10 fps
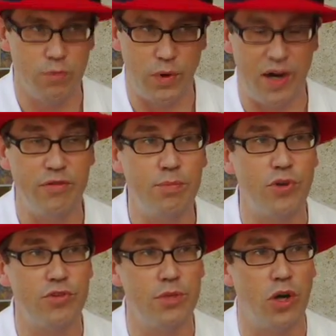wherever
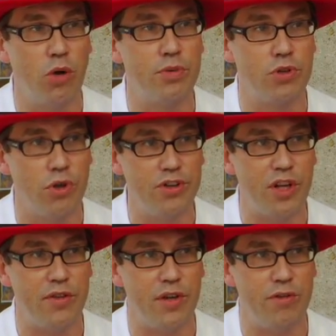possible, open
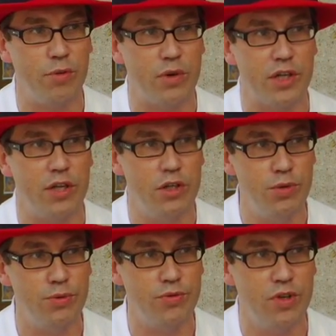content that everyone can
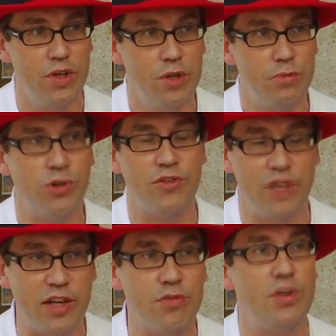use because
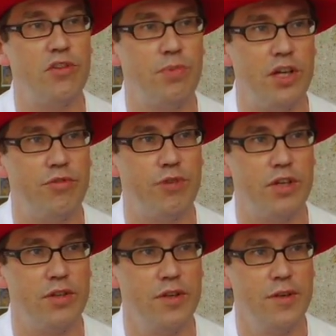taxpayers paid for it.